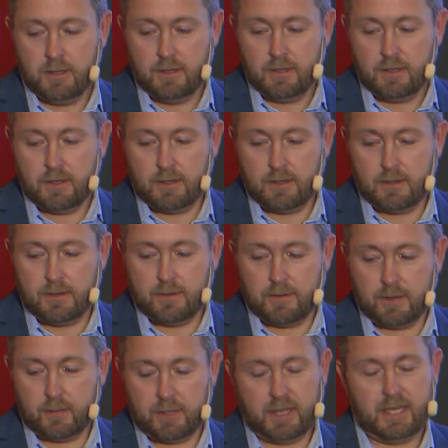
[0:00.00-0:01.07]
Uh,
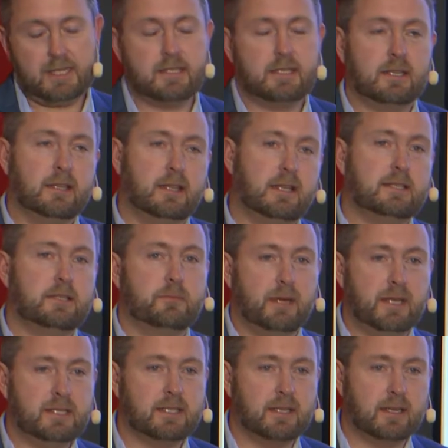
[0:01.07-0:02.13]
I mean that's that's
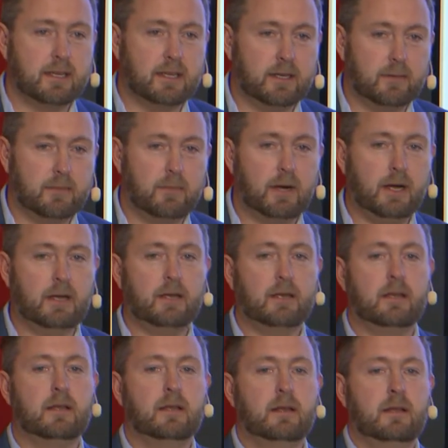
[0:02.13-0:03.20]
basically my
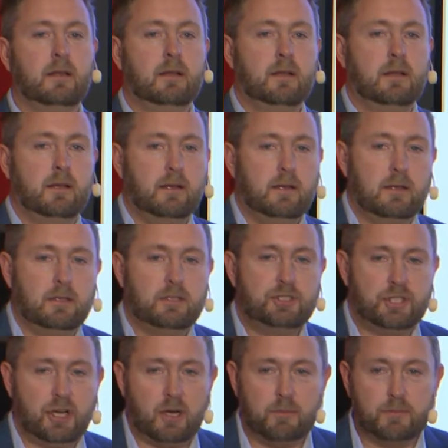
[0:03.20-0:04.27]

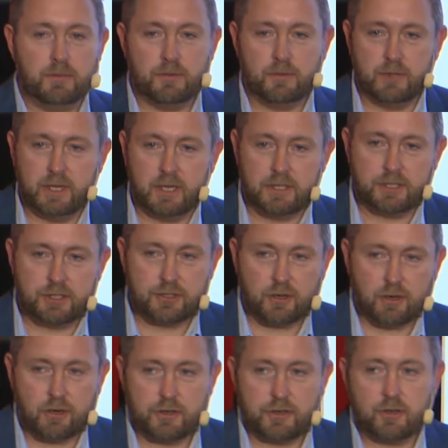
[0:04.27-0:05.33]
job to really
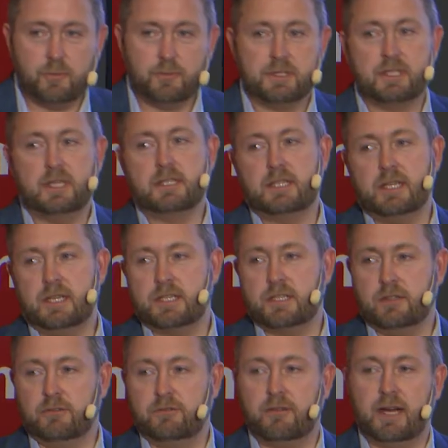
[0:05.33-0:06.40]
start the
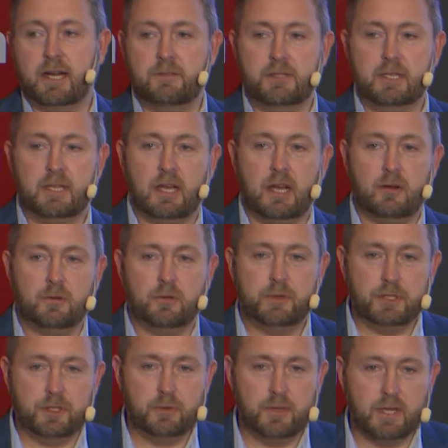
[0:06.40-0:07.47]
commercialization on 5G. And how do we
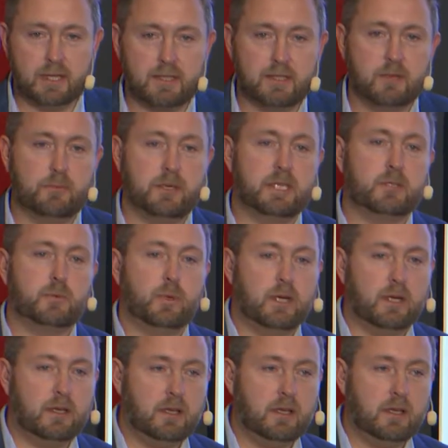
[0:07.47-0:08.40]
do that in the best way?